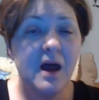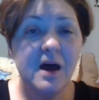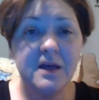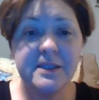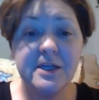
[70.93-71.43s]

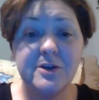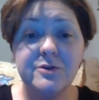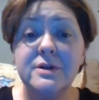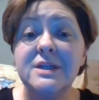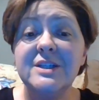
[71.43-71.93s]

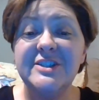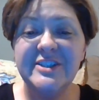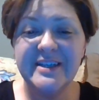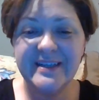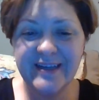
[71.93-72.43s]
Also,
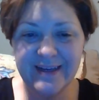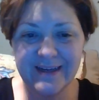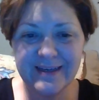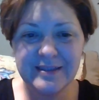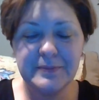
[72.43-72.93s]

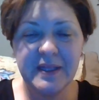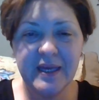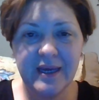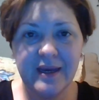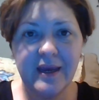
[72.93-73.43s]
genetics
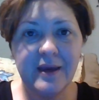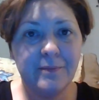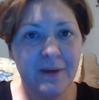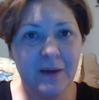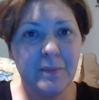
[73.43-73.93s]
play a
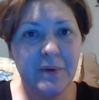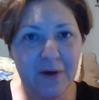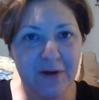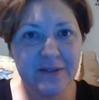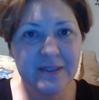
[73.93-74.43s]
big
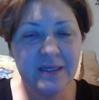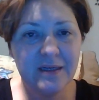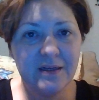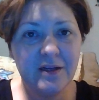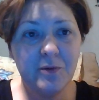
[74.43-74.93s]
part
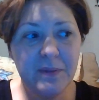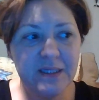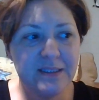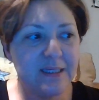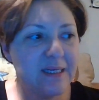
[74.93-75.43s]
in
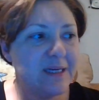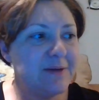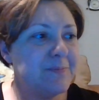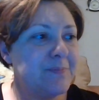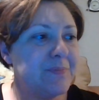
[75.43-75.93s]
obesity.